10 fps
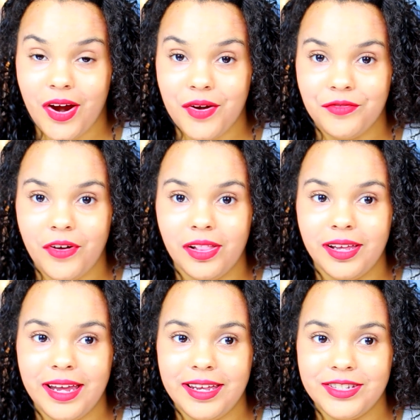aren't
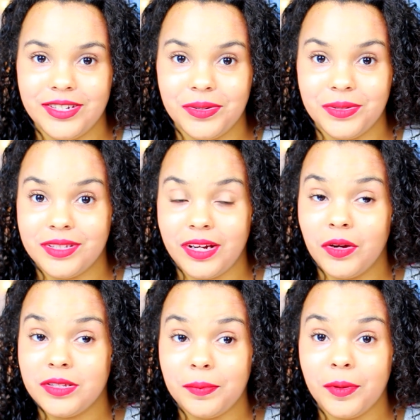falling into
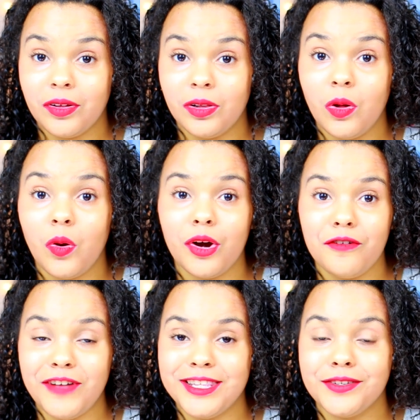stereotypical or
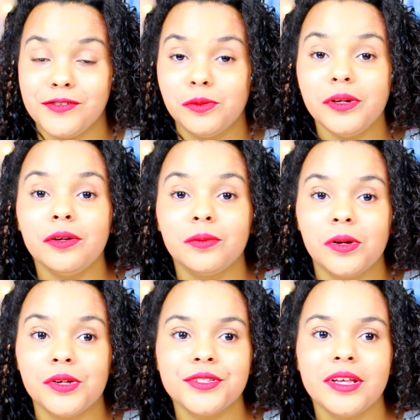offensive career
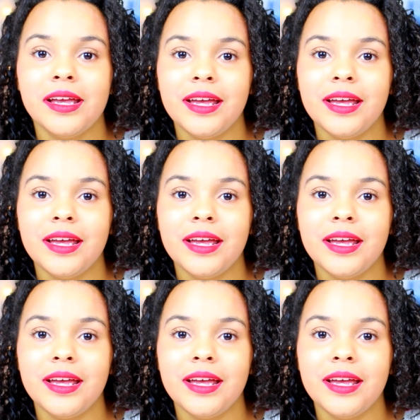roles,